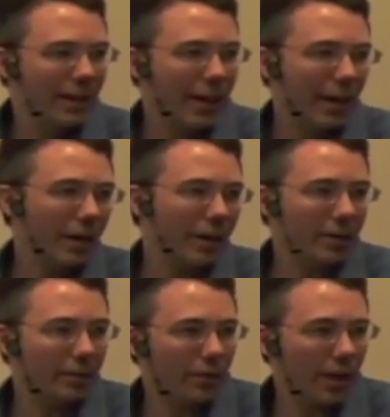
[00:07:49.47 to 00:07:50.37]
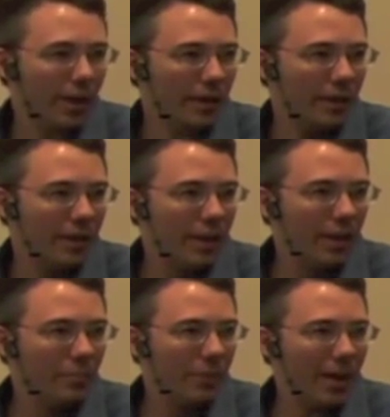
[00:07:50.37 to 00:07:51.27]
area, right?
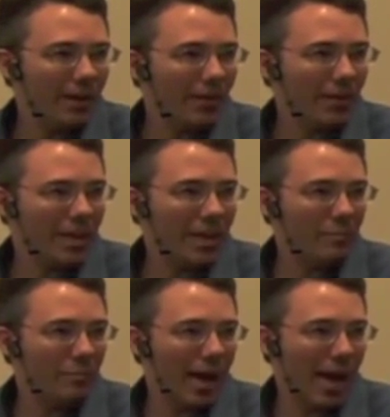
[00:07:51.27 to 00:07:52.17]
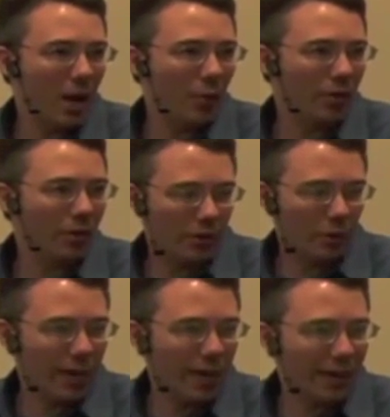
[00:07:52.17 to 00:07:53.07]
But the power or the
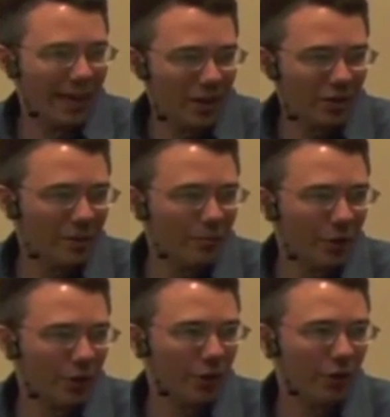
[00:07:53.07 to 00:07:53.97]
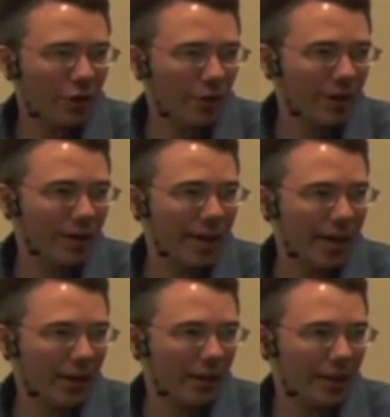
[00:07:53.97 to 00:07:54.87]
rate, the energy per unit
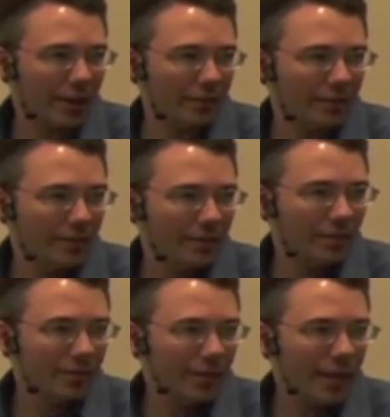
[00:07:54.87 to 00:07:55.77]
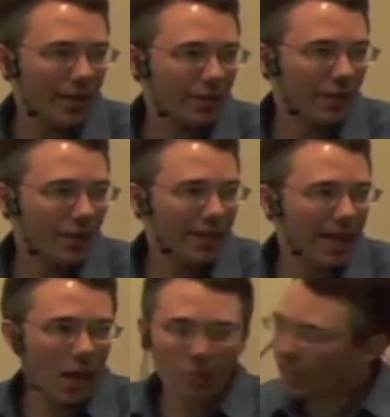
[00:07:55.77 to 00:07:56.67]
area has gone
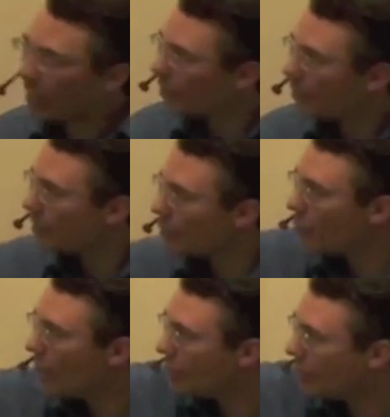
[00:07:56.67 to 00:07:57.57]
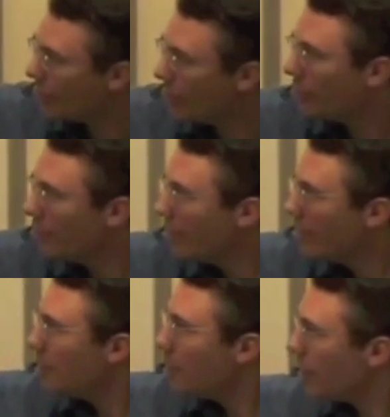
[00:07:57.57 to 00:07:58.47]
down because this original
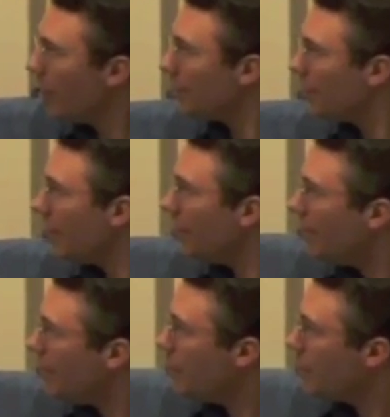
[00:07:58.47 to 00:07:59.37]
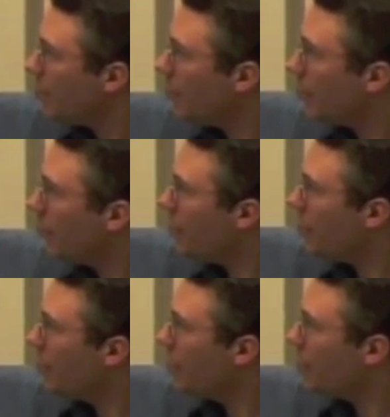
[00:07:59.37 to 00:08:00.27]
pulse of energy, which was originally just